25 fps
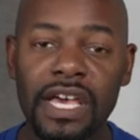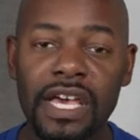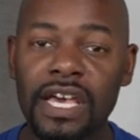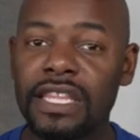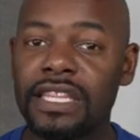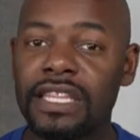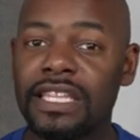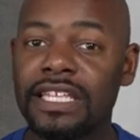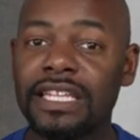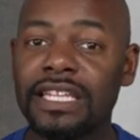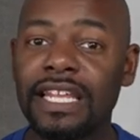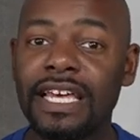
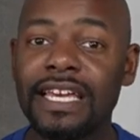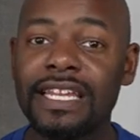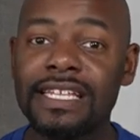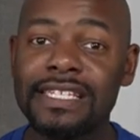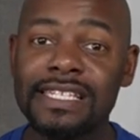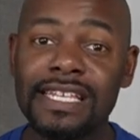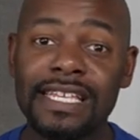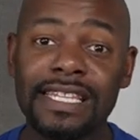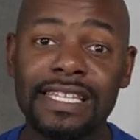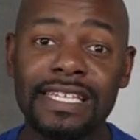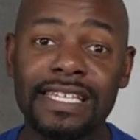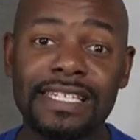the latest
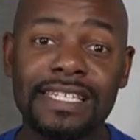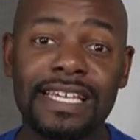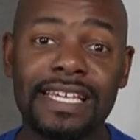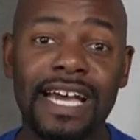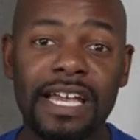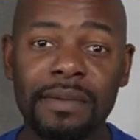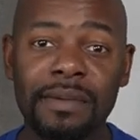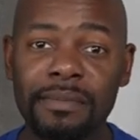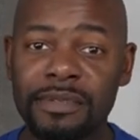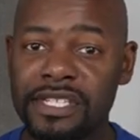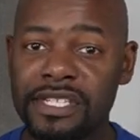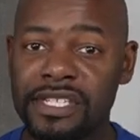in the
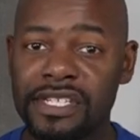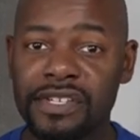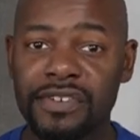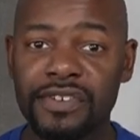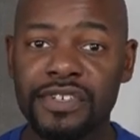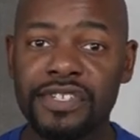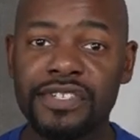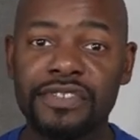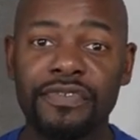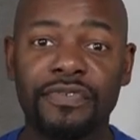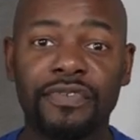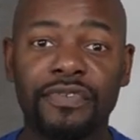Diamond
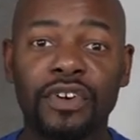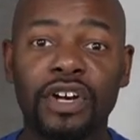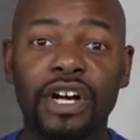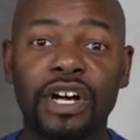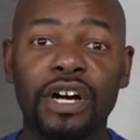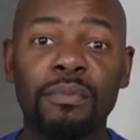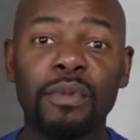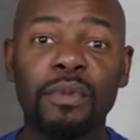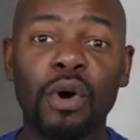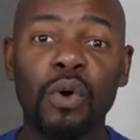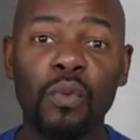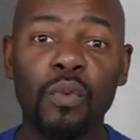series
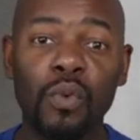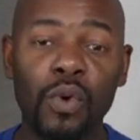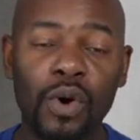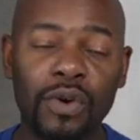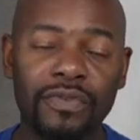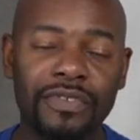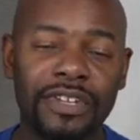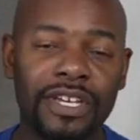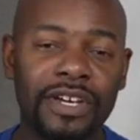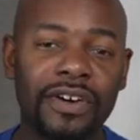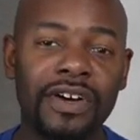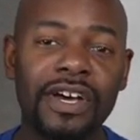from
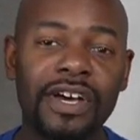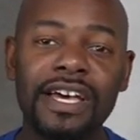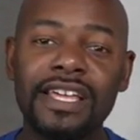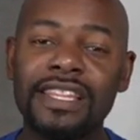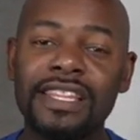Wharfedale.